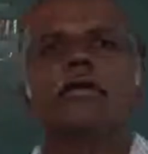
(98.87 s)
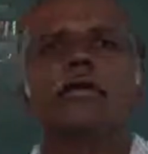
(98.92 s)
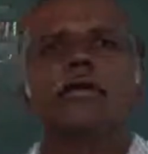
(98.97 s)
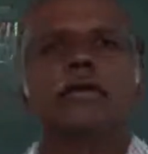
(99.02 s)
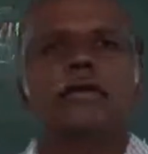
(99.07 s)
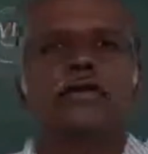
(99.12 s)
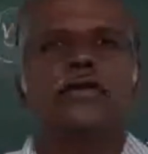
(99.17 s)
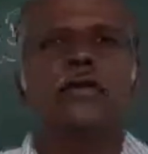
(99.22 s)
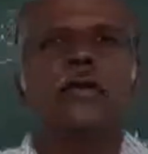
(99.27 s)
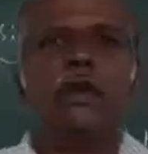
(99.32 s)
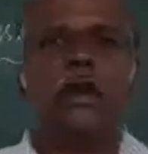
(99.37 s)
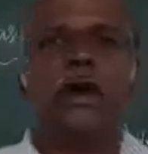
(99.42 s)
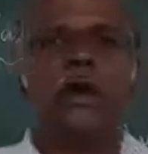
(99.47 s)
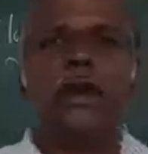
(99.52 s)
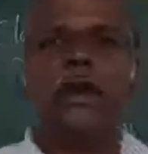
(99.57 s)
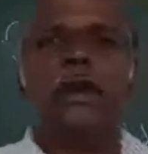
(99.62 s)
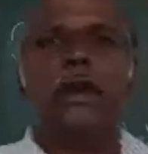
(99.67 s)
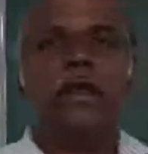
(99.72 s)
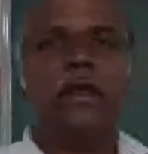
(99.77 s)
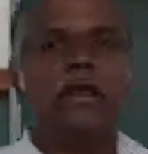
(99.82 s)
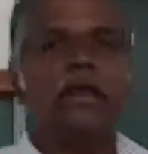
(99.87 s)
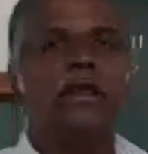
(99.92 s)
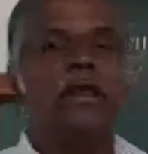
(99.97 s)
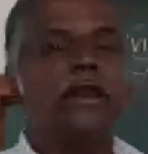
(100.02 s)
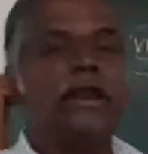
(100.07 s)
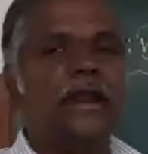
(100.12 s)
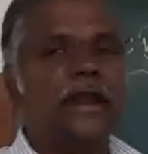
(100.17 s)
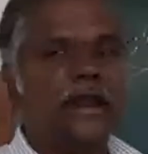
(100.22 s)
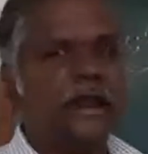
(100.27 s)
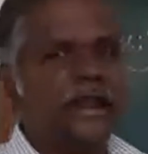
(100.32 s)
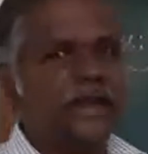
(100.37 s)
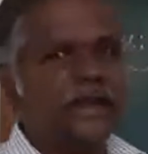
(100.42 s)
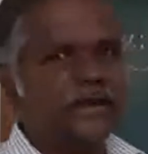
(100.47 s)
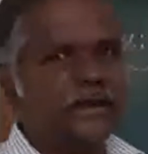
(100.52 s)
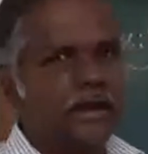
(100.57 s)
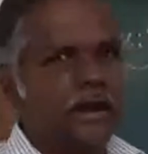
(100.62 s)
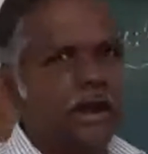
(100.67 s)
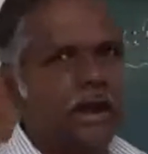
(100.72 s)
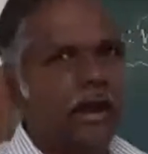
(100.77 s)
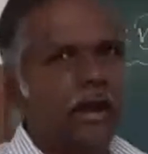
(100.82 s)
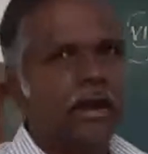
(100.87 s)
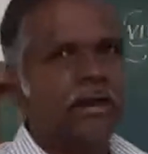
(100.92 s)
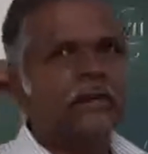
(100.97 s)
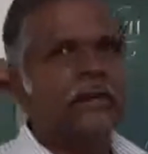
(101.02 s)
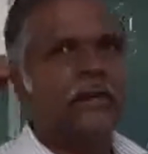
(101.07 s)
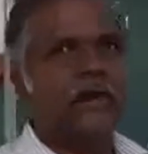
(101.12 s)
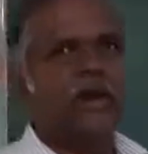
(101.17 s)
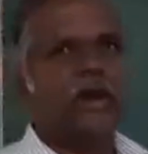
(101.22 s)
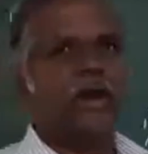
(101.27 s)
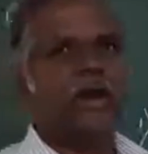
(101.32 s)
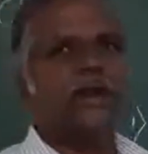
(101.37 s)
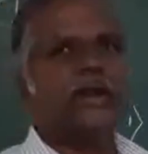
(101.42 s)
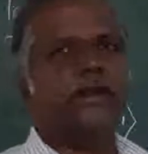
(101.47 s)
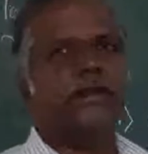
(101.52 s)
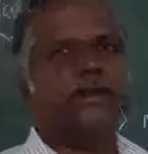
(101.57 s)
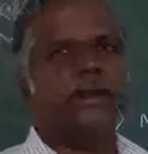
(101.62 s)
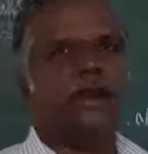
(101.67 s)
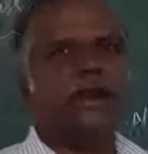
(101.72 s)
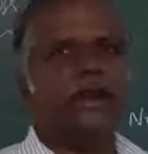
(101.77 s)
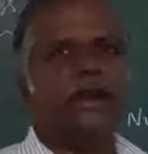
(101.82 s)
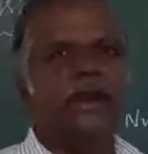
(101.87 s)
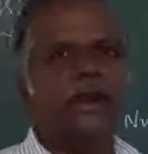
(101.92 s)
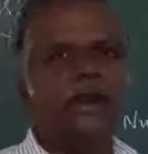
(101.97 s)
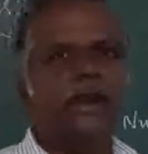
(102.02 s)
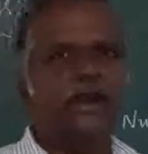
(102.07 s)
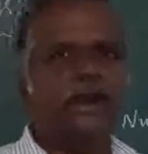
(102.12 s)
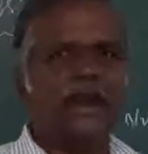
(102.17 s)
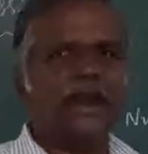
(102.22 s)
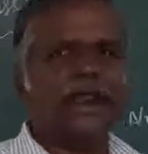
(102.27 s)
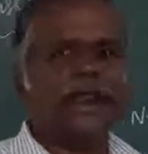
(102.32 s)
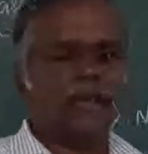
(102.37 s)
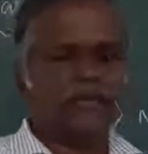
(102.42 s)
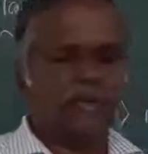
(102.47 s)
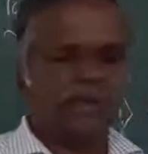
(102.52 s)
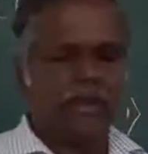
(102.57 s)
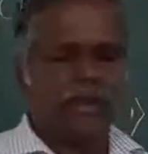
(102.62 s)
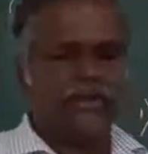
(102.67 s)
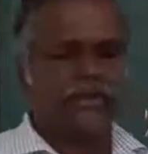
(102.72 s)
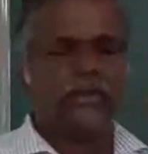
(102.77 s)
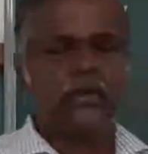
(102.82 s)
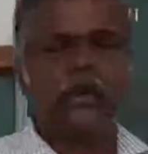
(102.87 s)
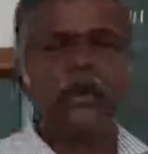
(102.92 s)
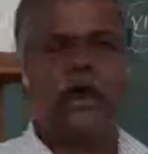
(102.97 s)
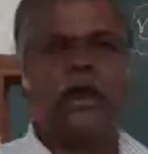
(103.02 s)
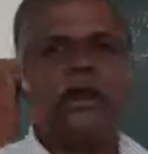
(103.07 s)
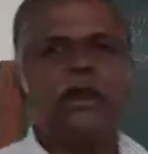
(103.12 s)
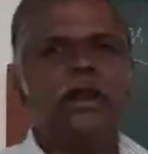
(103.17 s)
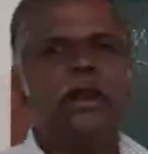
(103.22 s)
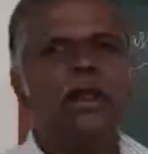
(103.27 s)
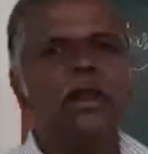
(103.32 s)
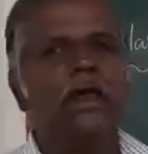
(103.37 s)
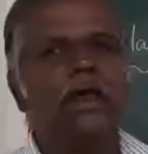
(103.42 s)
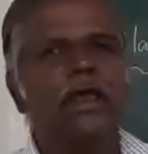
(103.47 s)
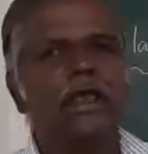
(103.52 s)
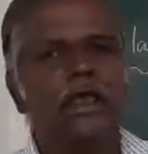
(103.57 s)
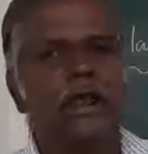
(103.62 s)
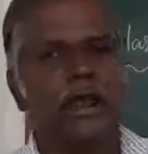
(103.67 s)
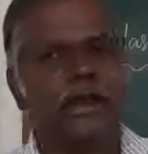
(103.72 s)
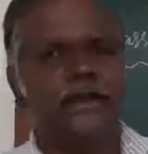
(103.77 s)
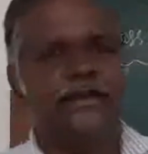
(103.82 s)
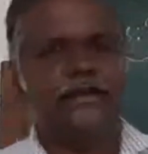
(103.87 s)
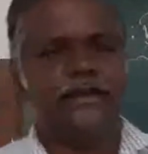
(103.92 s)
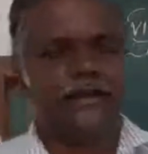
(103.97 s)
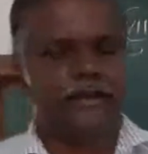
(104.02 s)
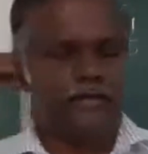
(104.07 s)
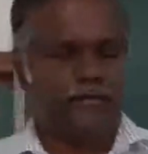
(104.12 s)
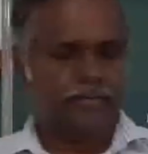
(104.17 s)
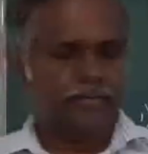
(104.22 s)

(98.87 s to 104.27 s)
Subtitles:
solar radiation or solar energy. It can trap solar energy.